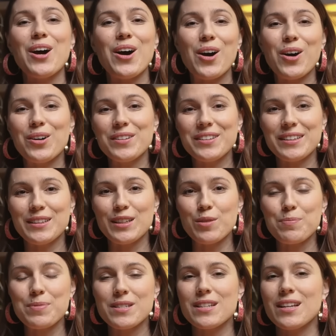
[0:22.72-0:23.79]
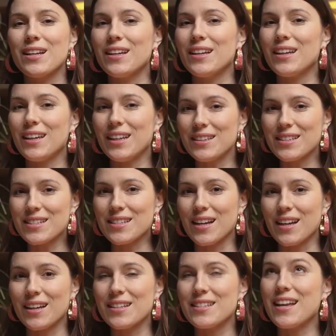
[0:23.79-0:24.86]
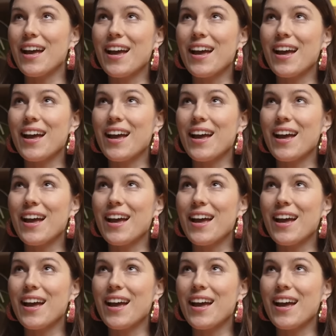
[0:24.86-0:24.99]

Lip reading: all the tips, insights,